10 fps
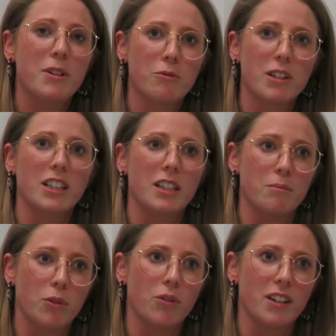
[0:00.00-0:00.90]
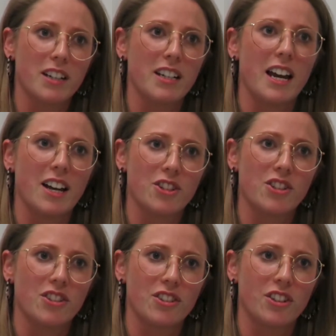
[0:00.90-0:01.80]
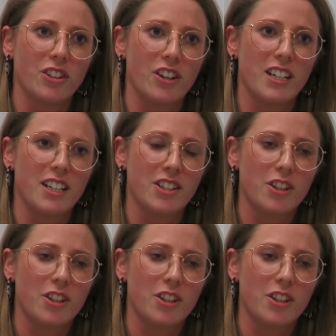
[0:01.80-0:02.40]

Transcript: be really important in how students are learning.